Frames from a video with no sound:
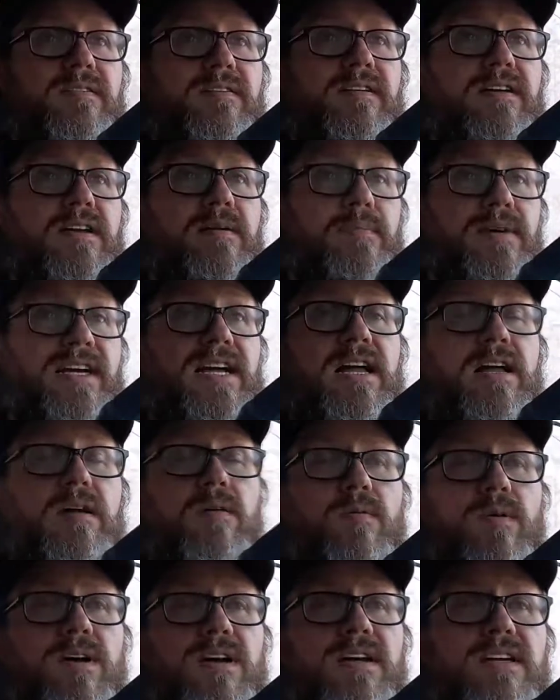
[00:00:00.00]
My goal
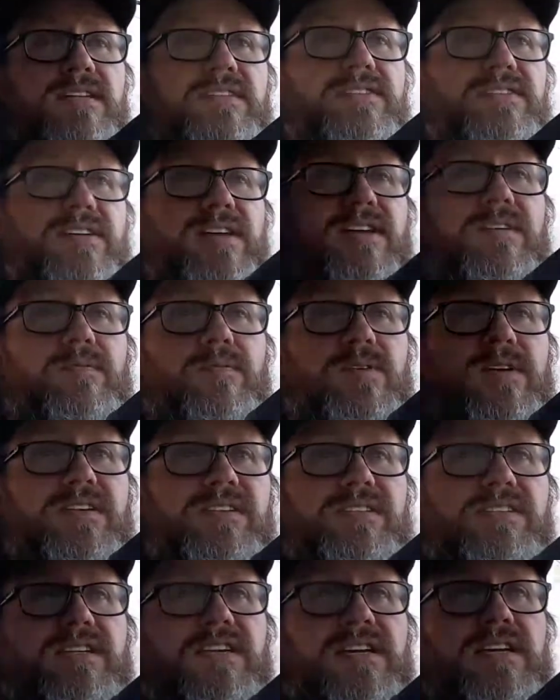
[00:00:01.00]
was
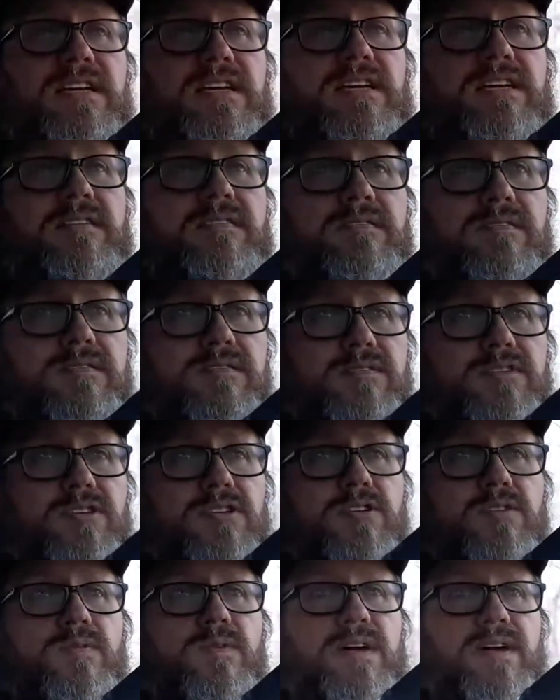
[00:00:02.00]
originally
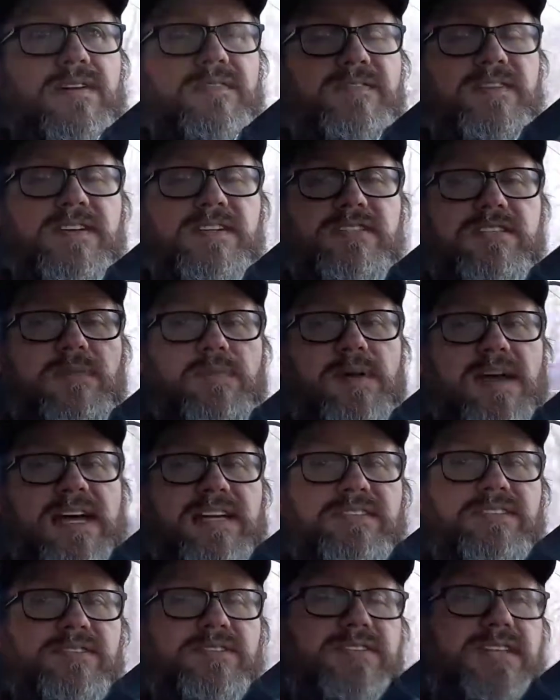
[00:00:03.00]
to uh, finish the
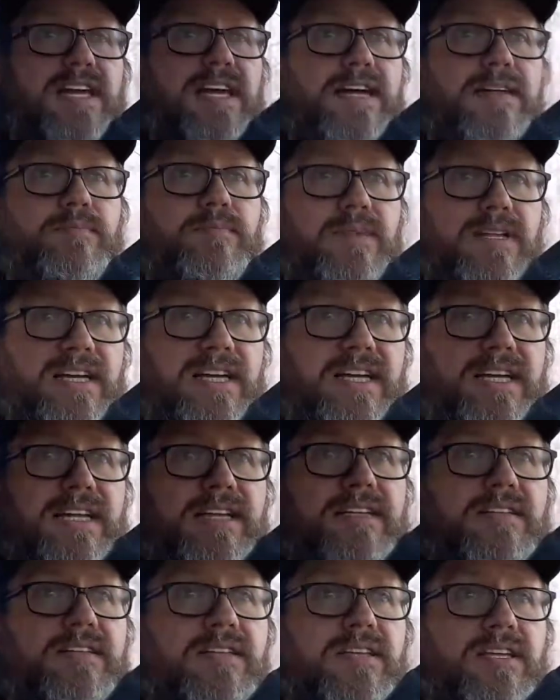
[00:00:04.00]
passenger side, bleed it,
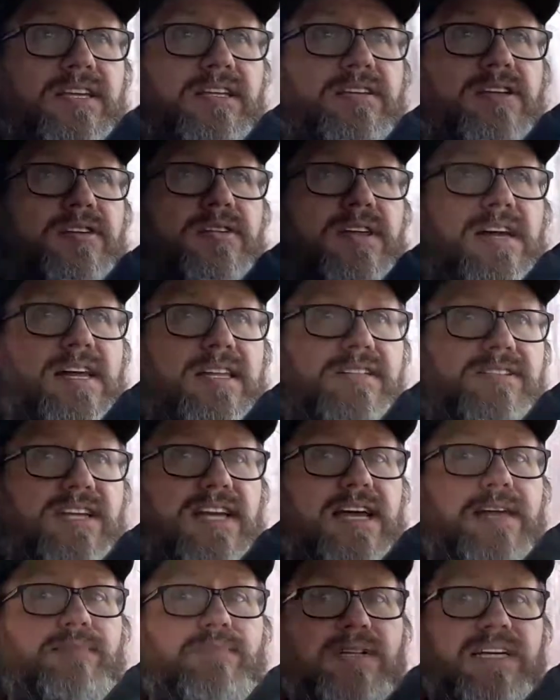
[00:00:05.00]
then do the other
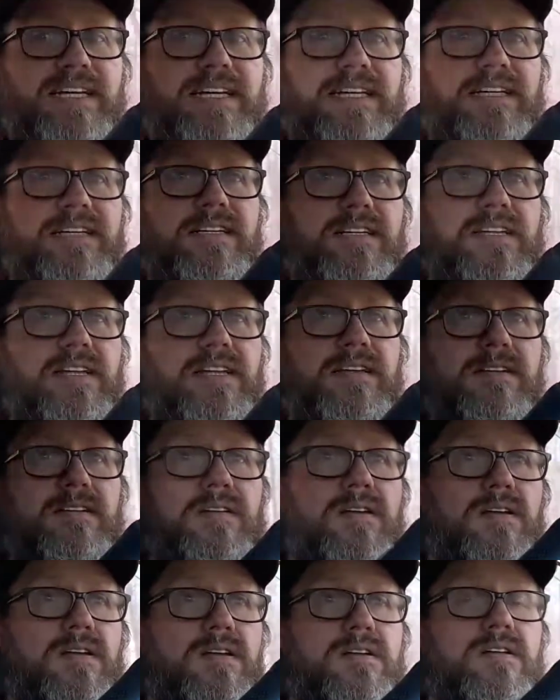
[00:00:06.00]
side, bleed it, and
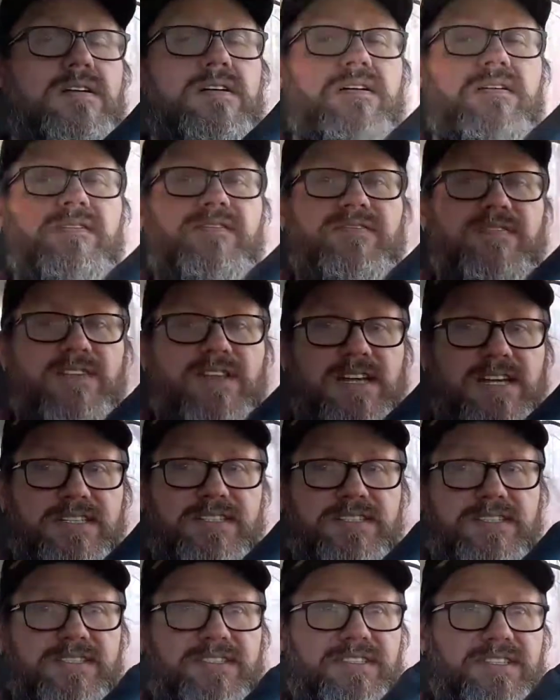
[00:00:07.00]
then flush
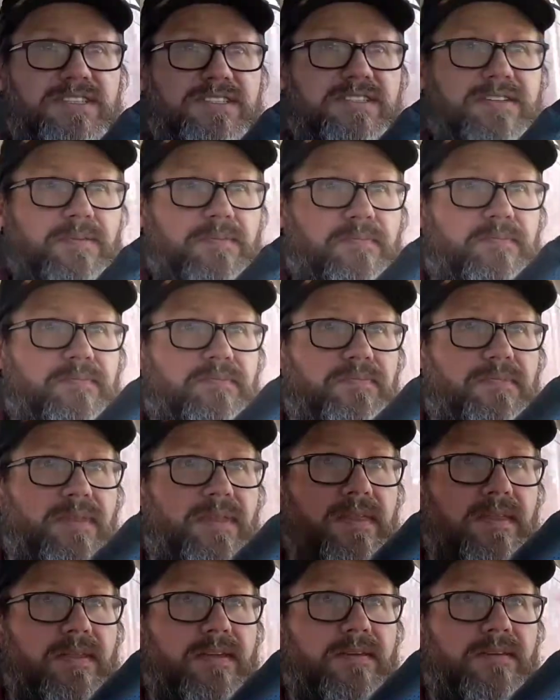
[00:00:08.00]
the system.
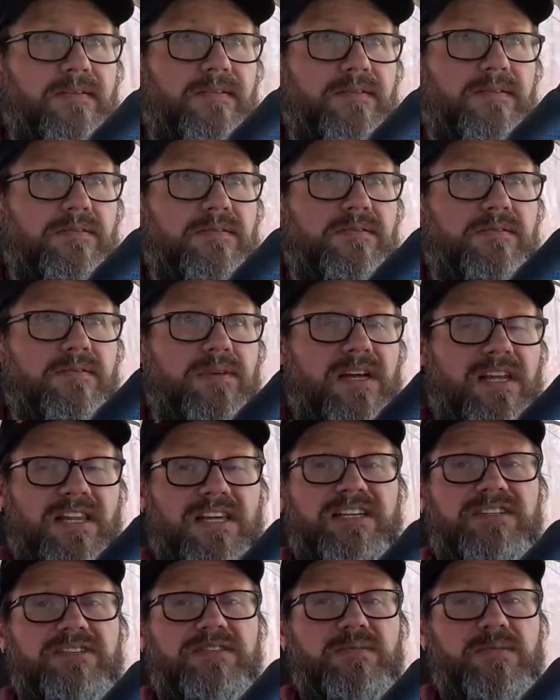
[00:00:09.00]
At
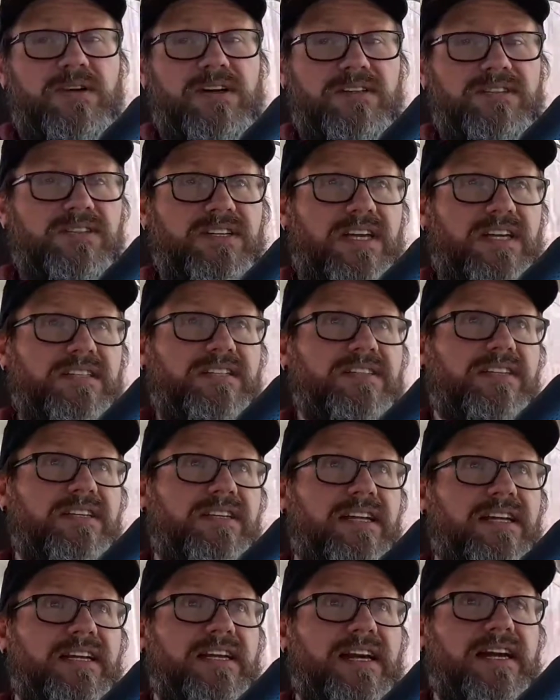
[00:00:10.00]
least the rear section.
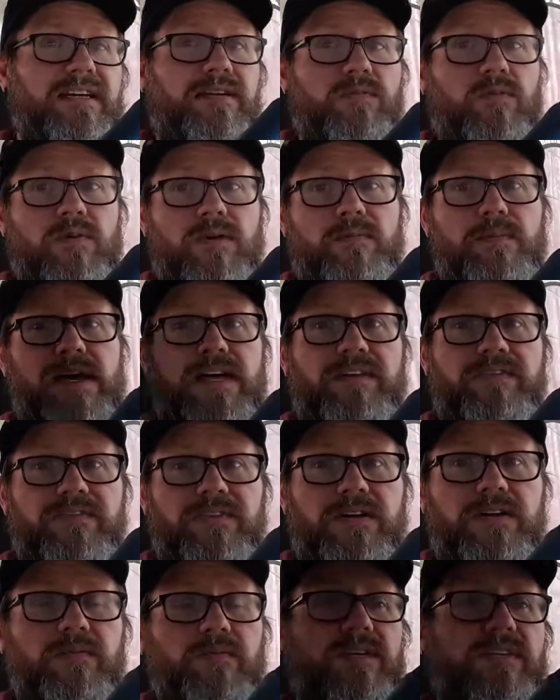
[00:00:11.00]
Then I can worry about the
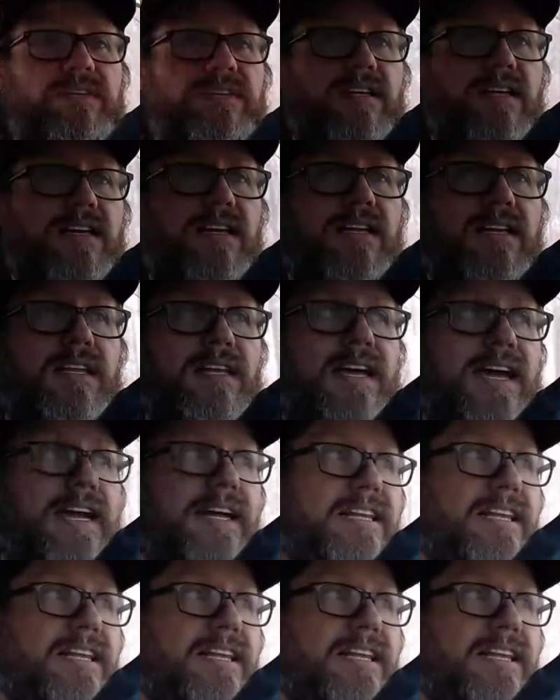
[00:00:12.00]
front one uh, at